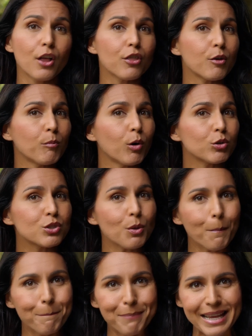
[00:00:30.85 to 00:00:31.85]
the most
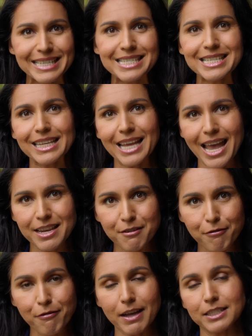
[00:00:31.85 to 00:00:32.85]
basic and
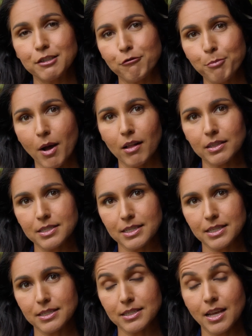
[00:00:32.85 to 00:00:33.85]
effective
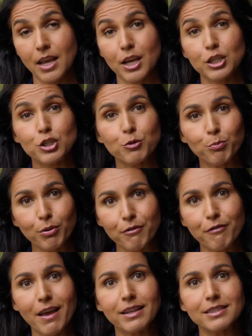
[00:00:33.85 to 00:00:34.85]
policies to
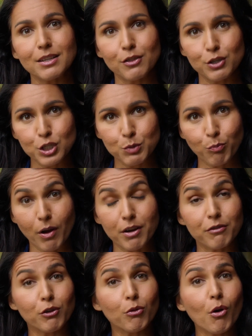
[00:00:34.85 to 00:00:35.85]
prevent the spread
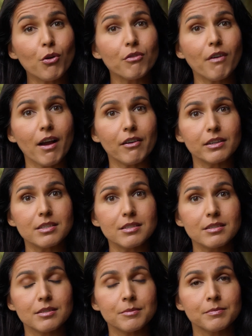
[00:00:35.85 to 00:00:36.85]
of coronavirus: